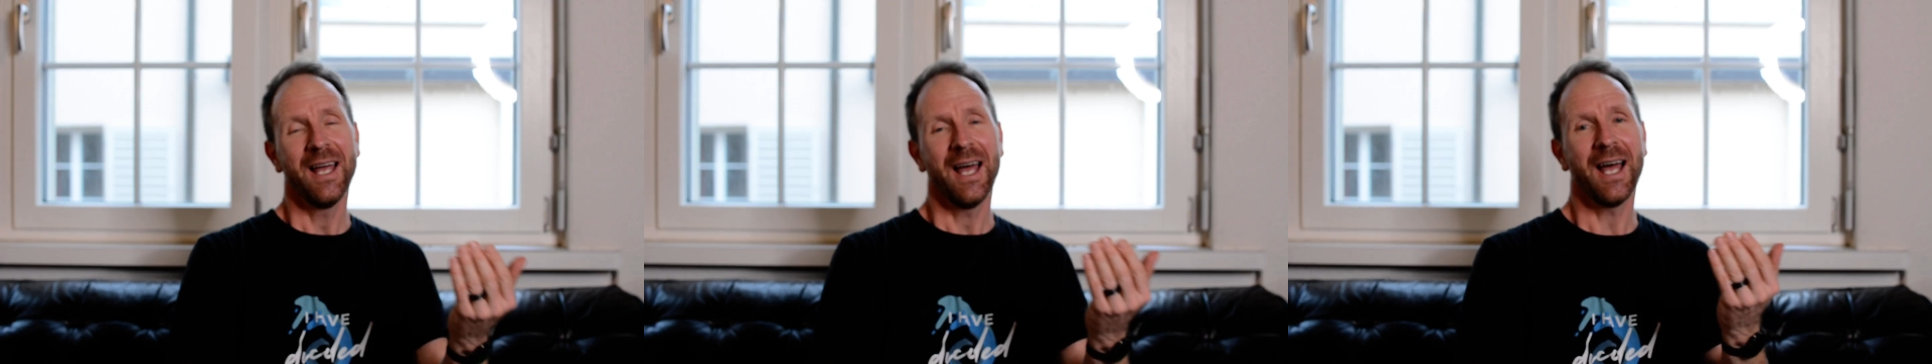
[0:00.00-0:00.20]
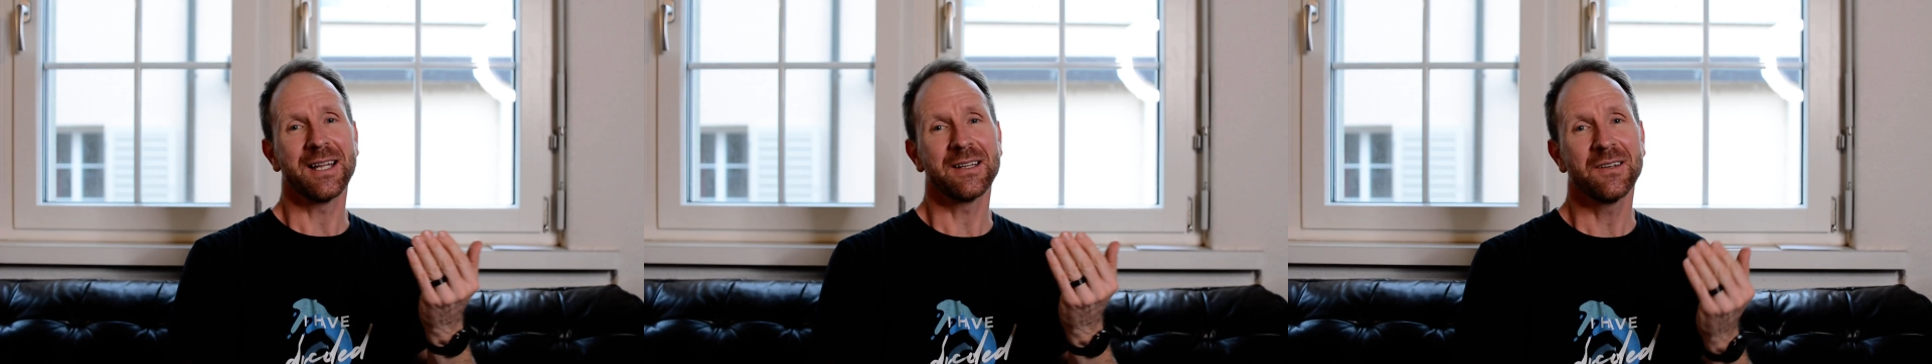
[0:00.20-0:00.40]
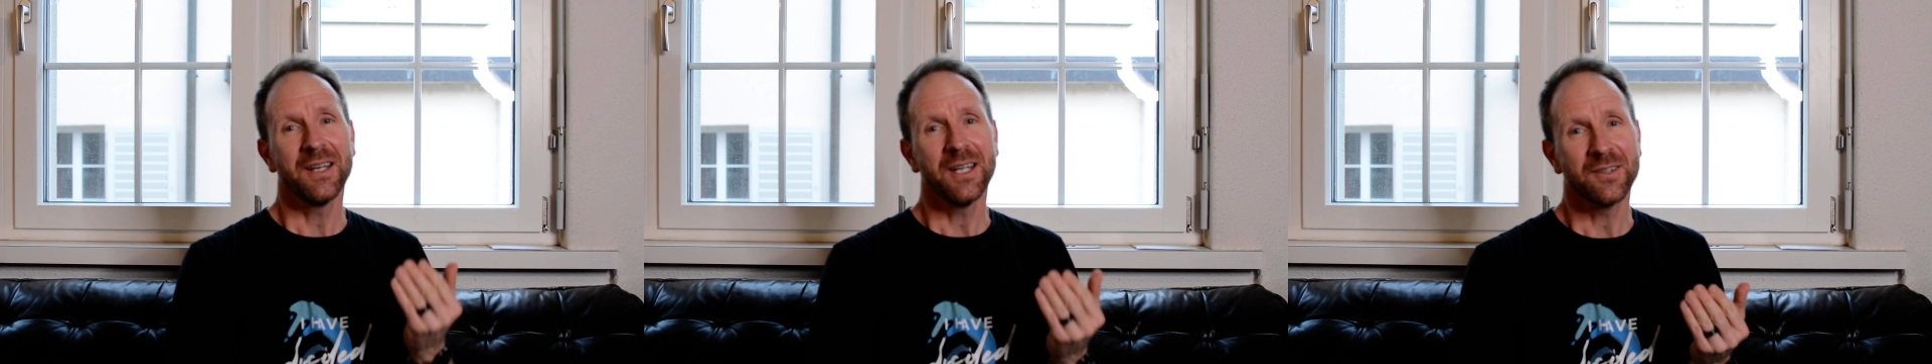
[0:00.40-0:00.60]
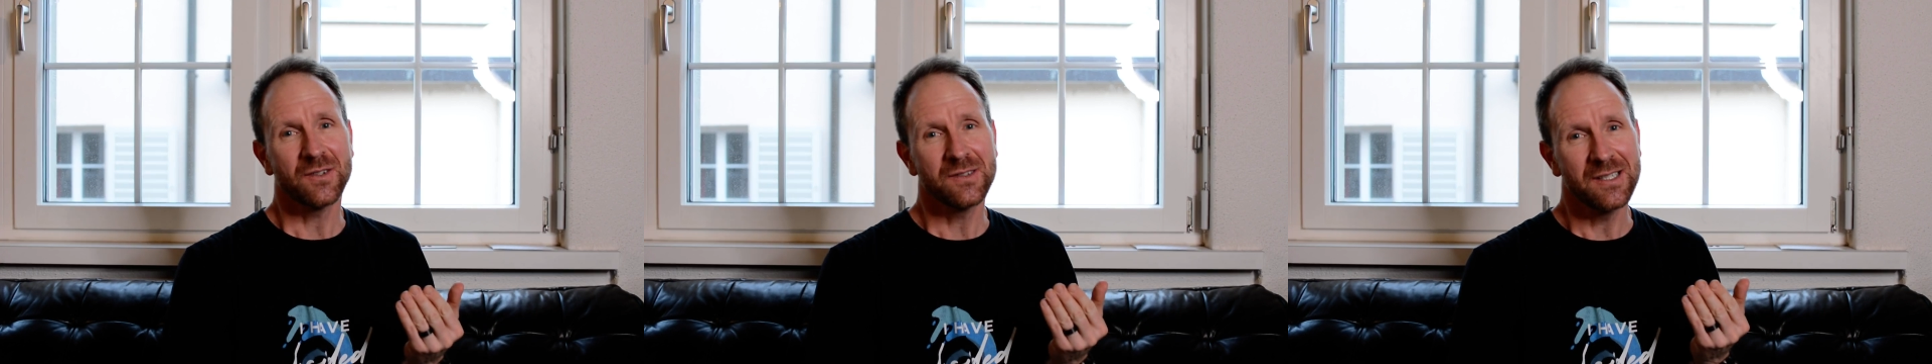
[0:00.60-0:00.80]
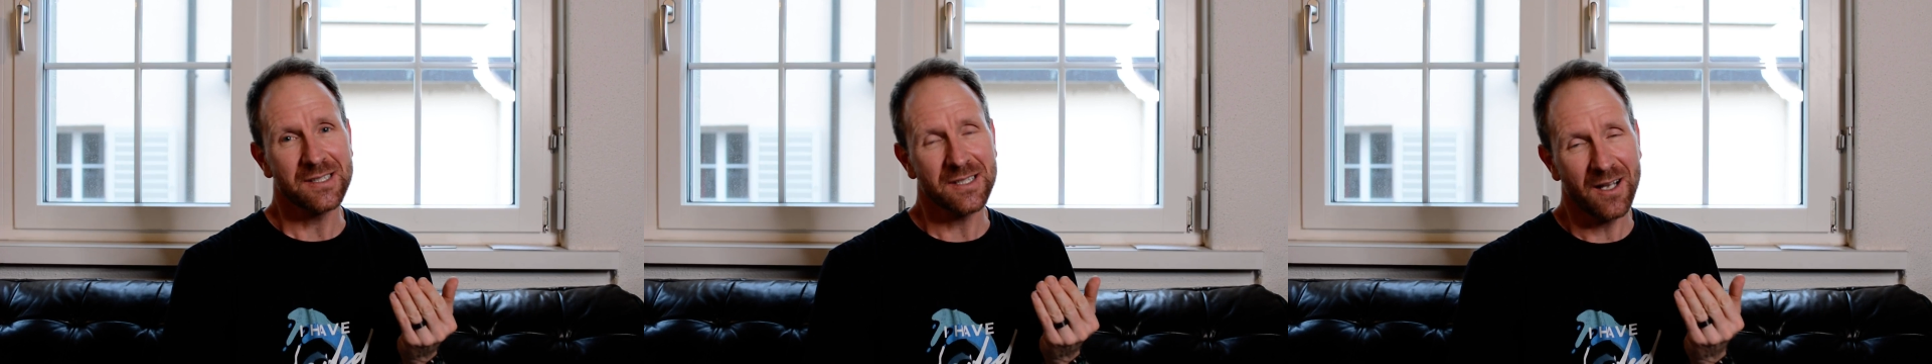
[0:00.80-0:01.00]
and
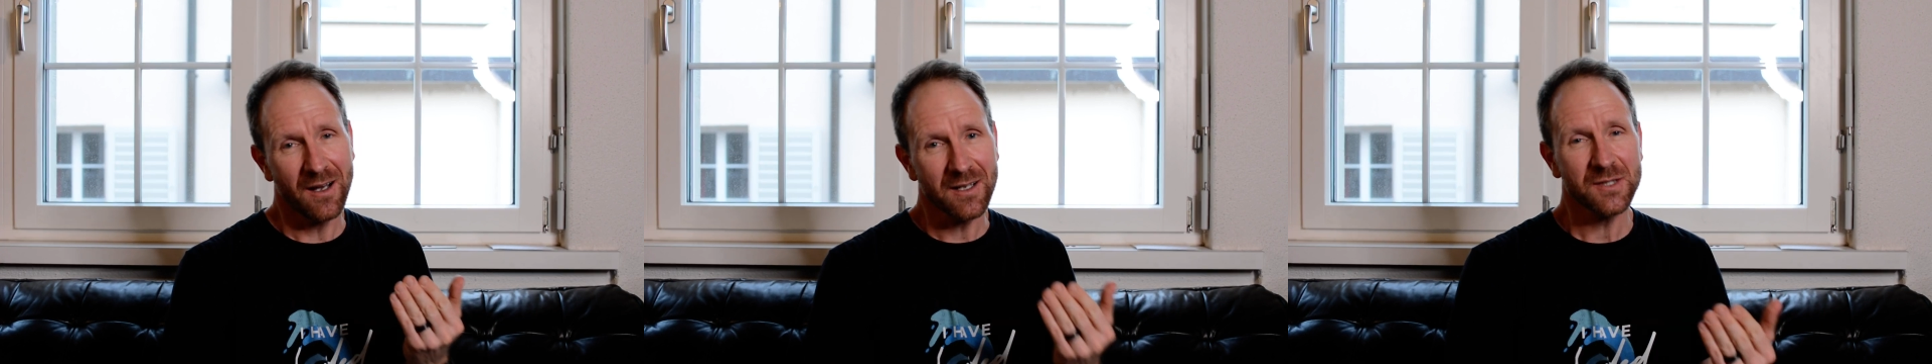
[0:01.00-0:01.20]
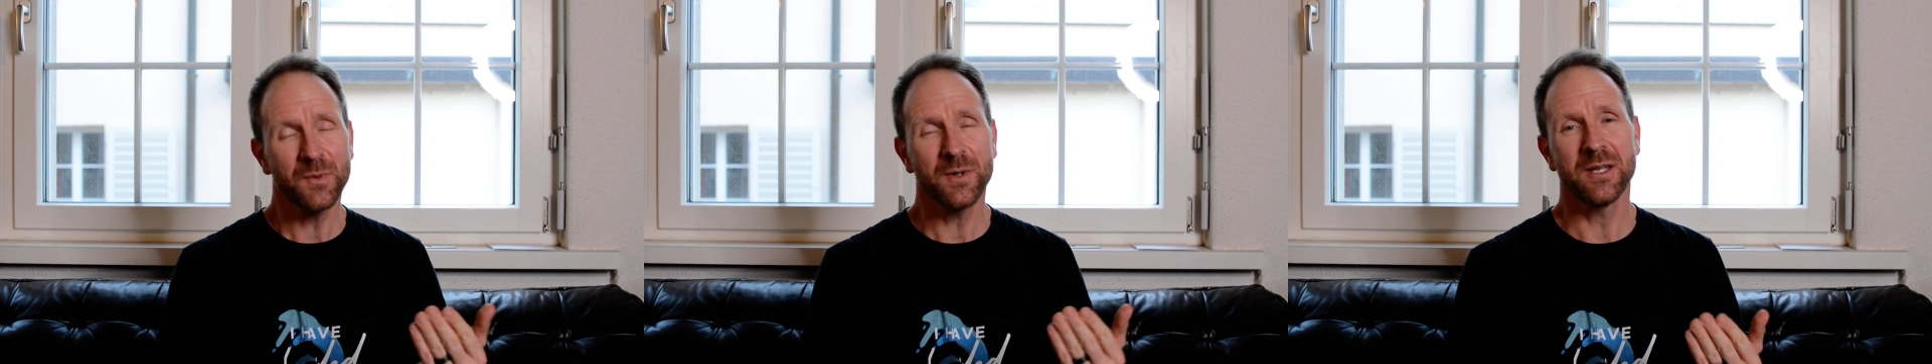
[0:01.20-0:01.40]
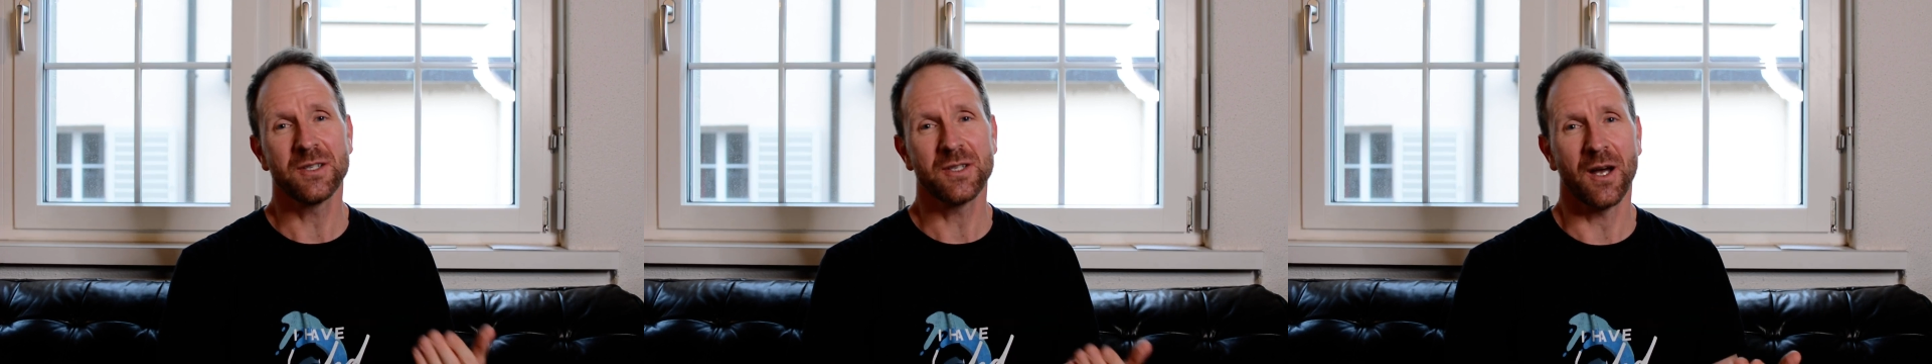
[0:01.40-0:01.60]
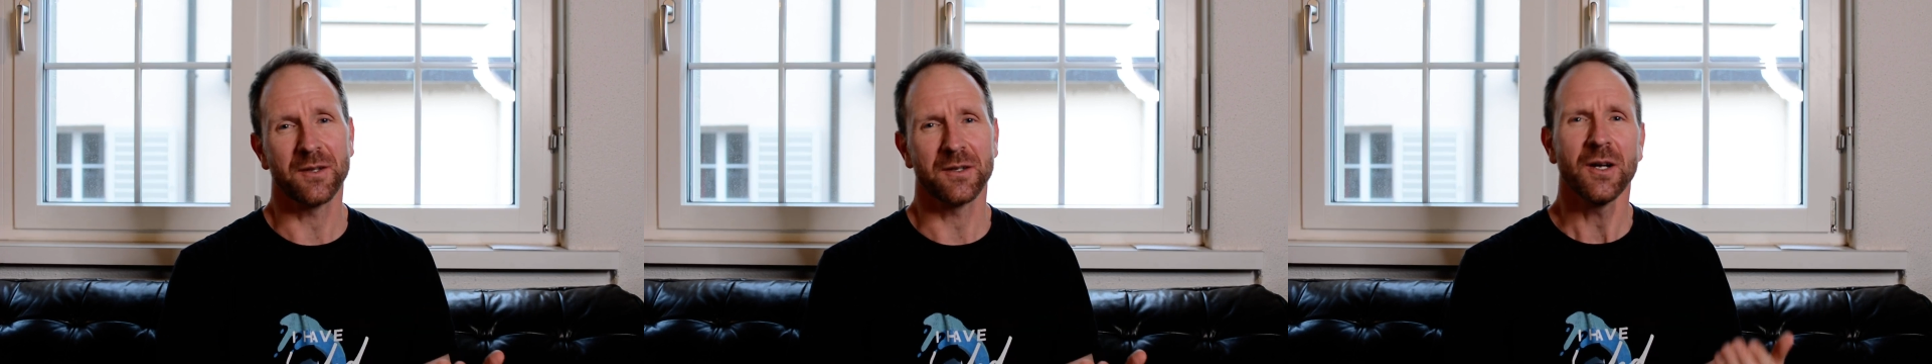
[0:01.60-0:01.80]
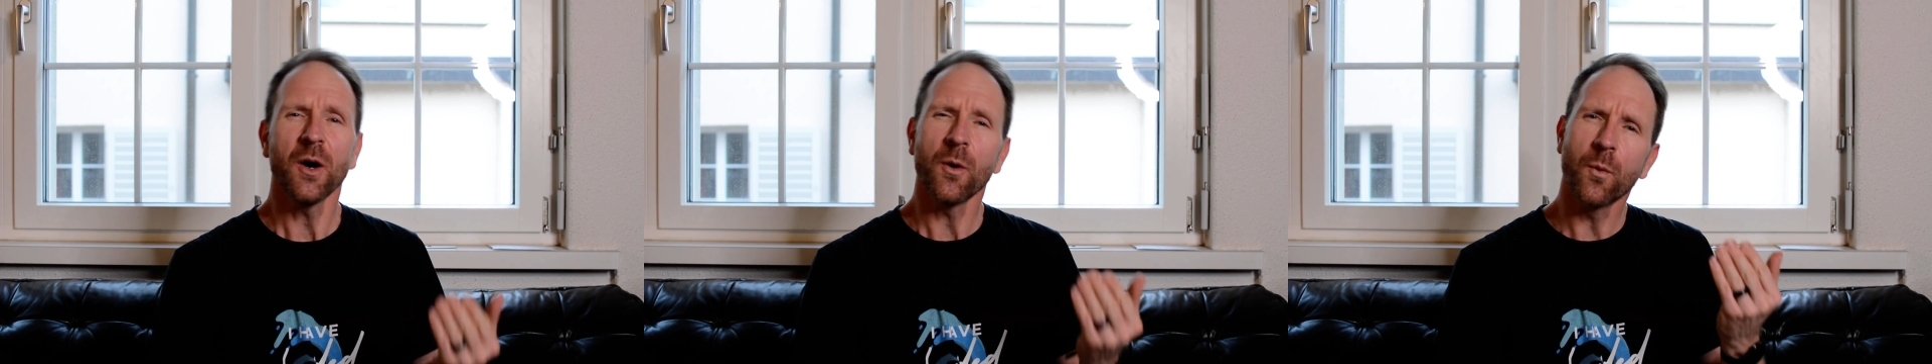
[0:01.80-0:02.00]
discuss with each other